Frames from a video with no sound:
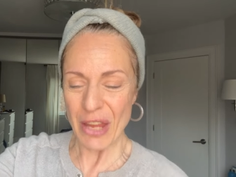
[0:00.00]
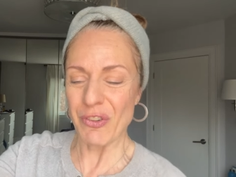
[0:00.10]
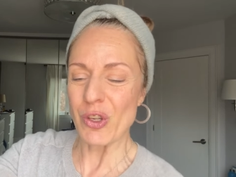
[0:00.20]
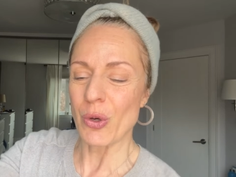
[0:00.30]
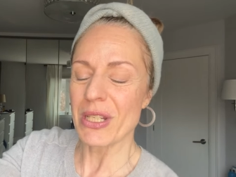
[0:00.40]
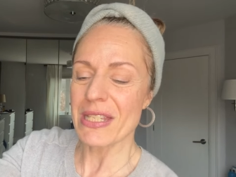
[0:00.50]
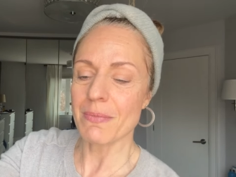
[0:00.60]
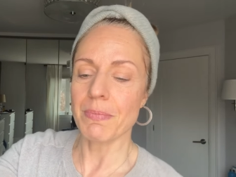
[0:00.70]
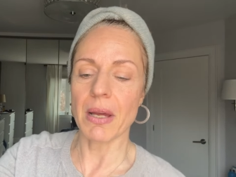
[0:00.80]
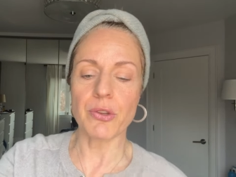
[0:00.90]
if you know it doesn't
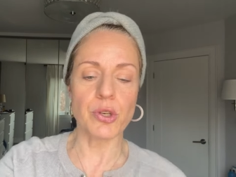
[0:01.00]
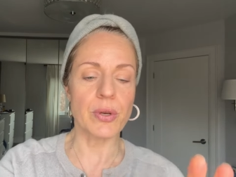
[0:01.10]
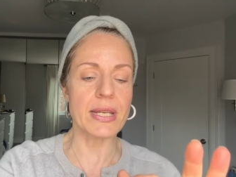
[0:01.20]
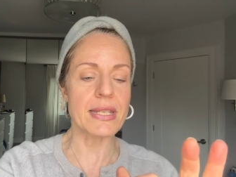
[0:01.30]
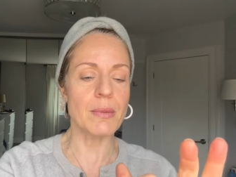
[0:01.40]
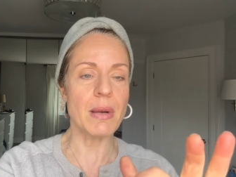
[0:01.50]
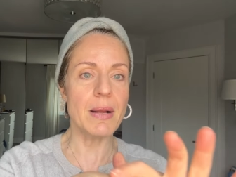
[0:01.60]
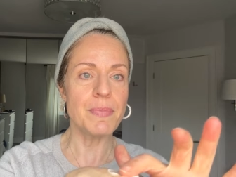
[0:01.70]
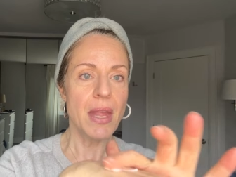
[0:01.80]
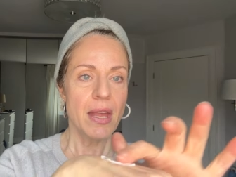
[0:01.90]
bother your eczema.